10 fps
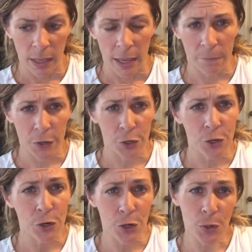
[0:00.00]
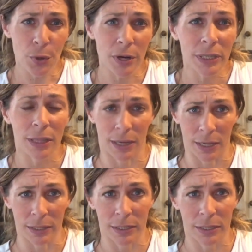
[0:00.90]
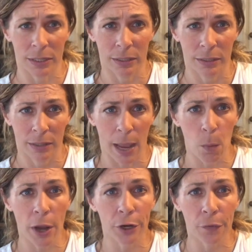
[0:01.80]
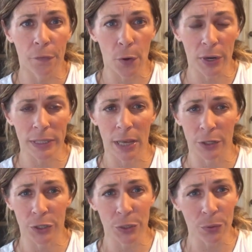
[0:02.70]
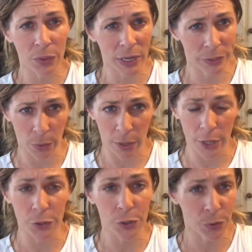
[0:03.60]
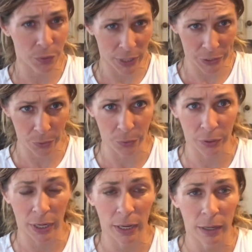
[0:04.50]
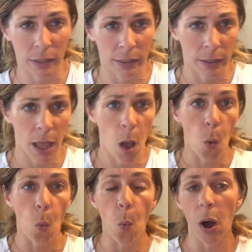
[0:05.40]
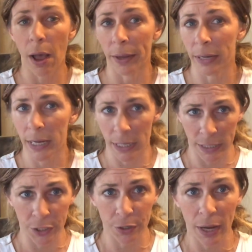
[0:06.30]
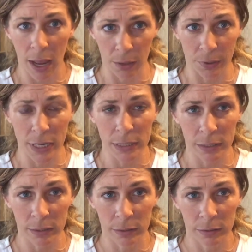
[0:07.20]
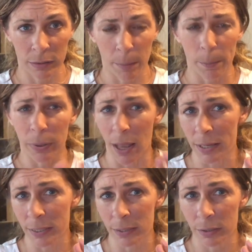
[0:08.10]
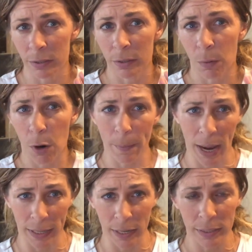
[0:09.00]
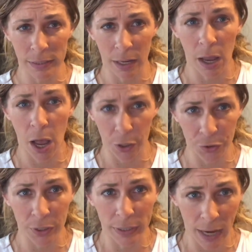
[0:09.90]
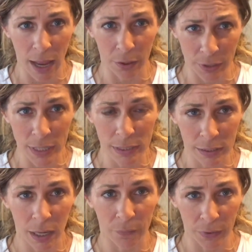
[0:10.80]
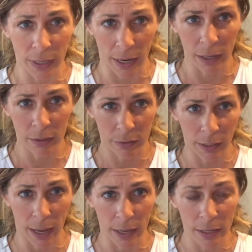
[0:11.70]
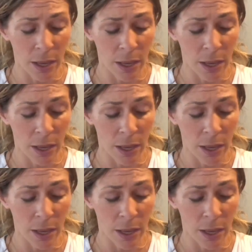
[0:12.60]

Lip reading: If you're newer to this, I want you to focus on two things and two things only. One, hitting your calories, plus or minus 100 calories every day, okay?